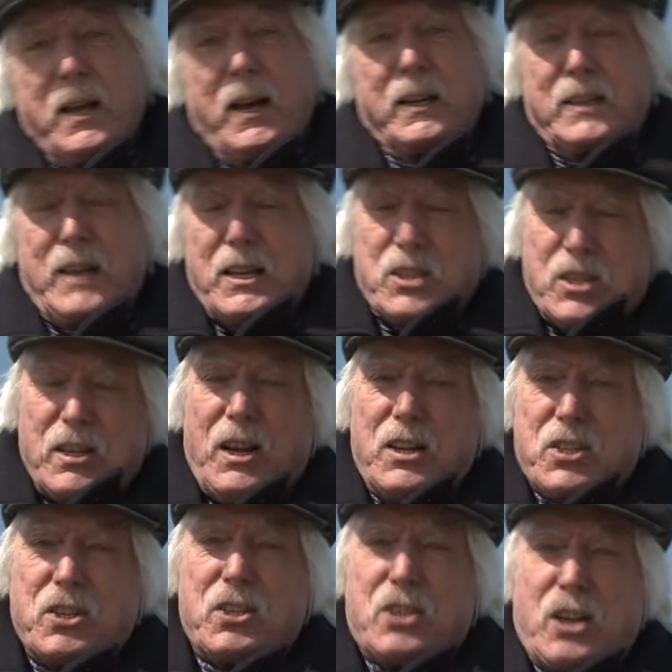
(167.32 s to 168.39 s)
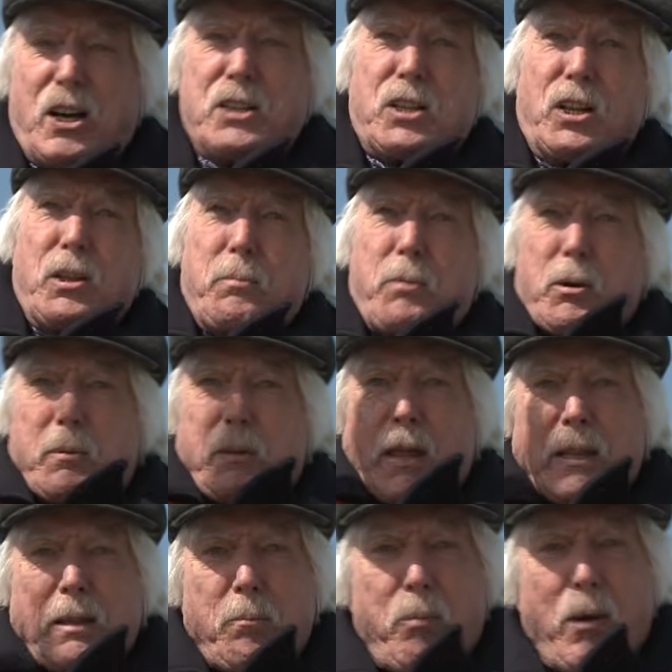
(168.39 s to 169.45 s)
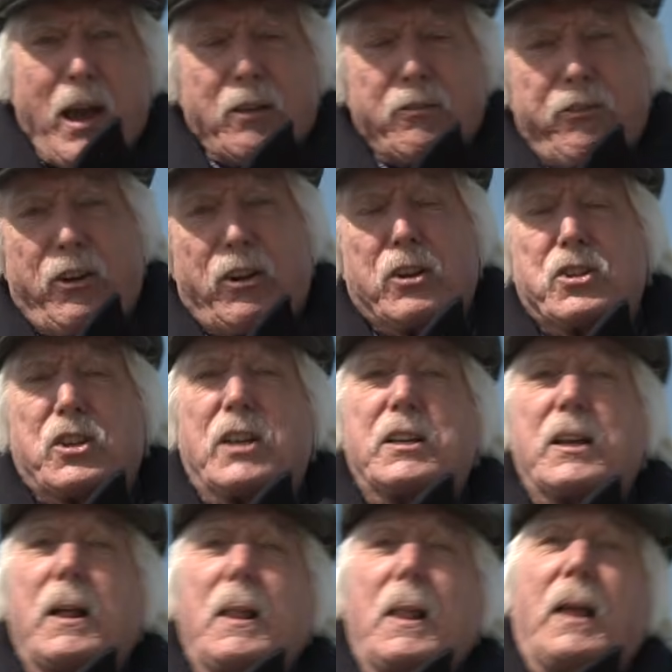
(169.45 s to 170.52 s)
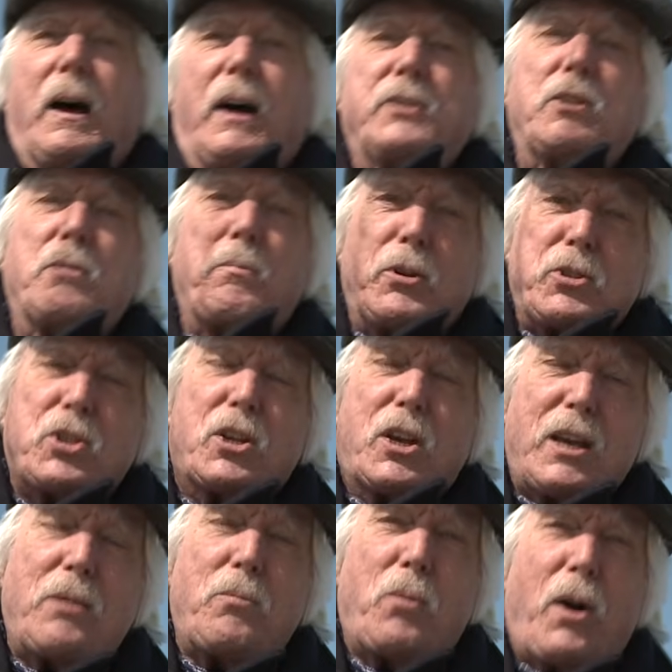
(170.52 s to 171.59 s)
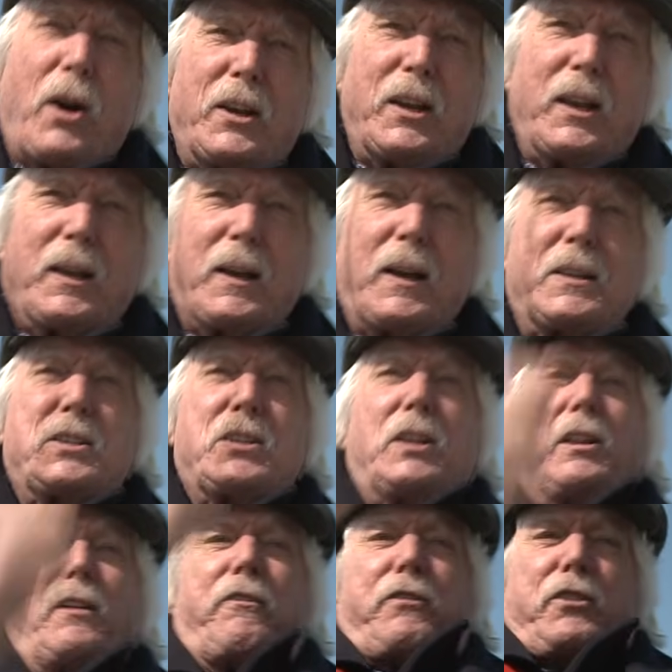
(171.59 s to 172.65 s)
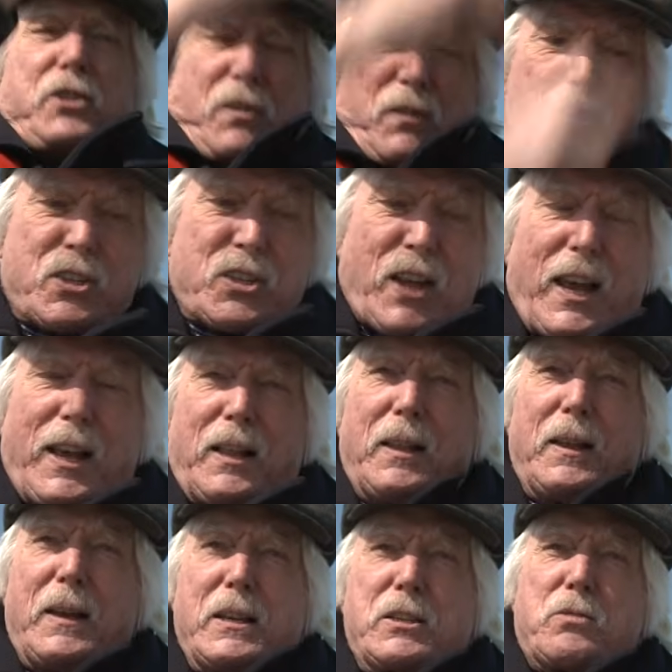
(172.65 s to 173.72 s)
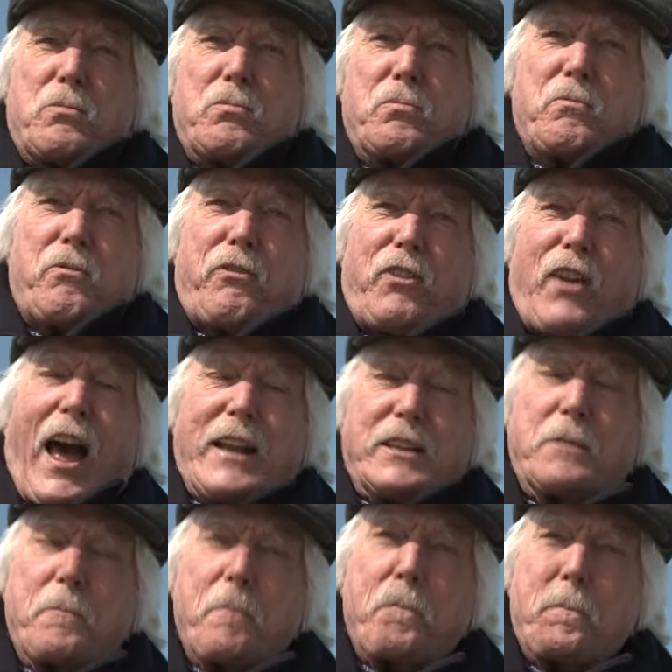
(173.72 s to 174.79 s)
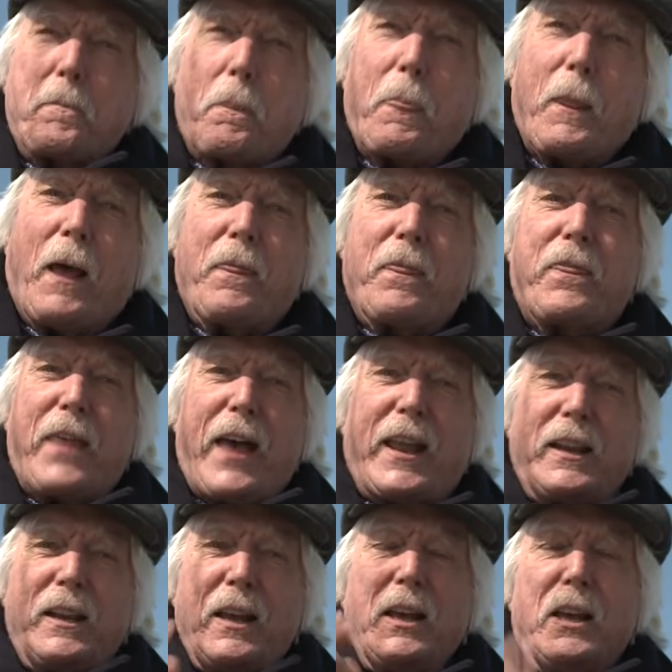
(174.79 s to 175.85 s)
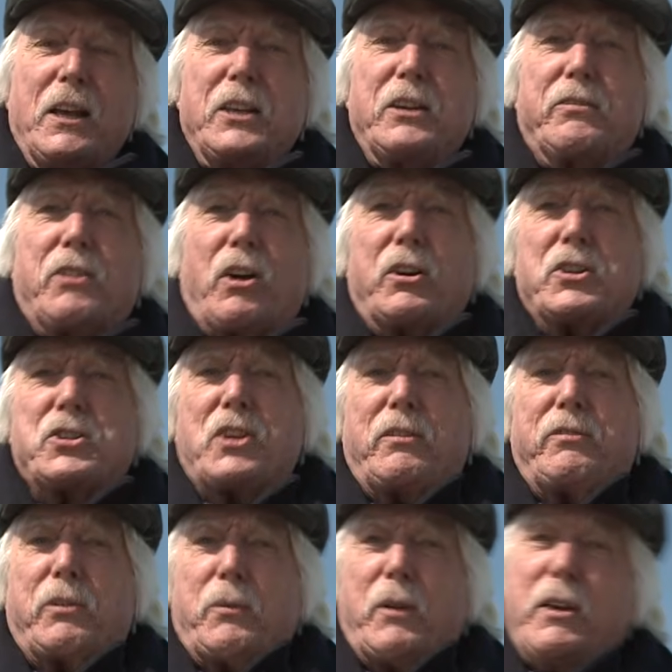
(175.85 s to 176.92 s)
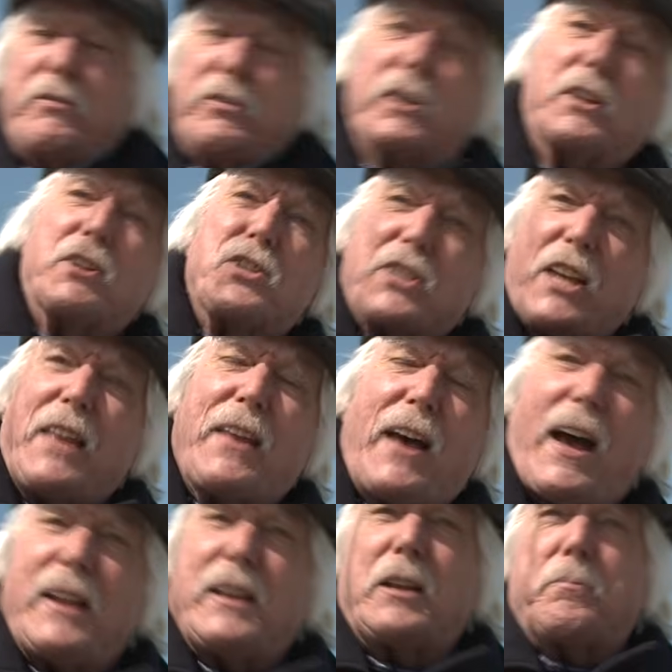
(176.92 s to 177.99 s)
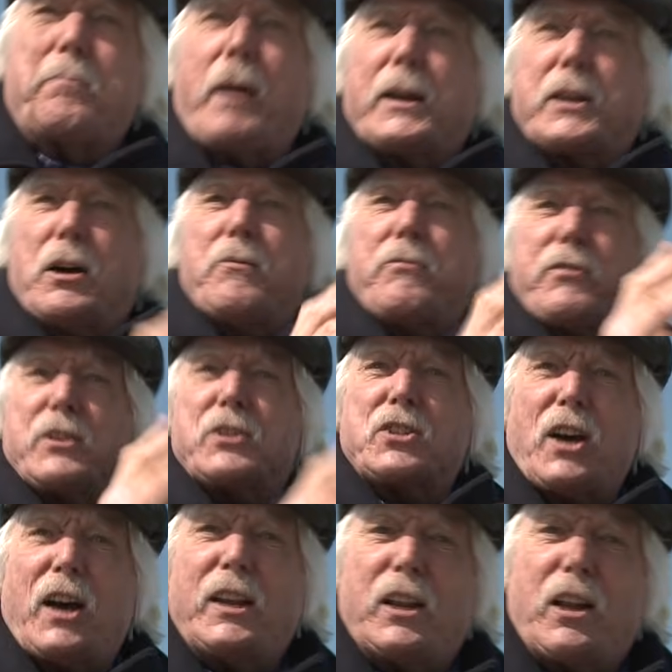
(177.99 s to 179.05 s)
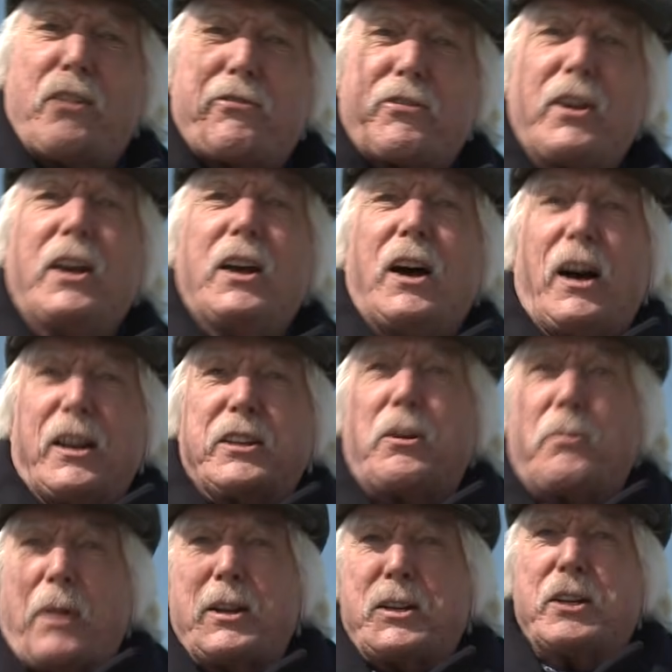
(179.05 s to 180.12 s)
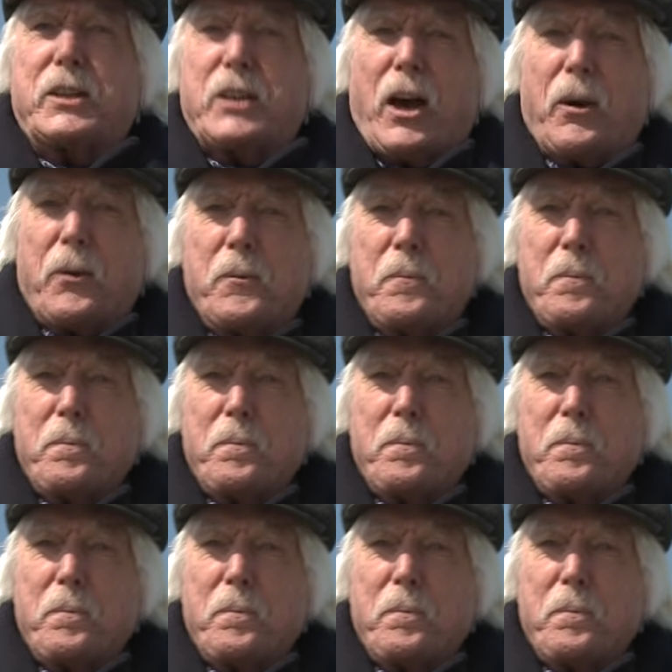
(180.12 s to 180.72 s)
and gets nice and tight on the boom, and then the back follows it. And you must keep winding until the foot of the sail is flat, and then you've got yourself a reef. You can set the halyard back up for a tight luff and you're ready to go.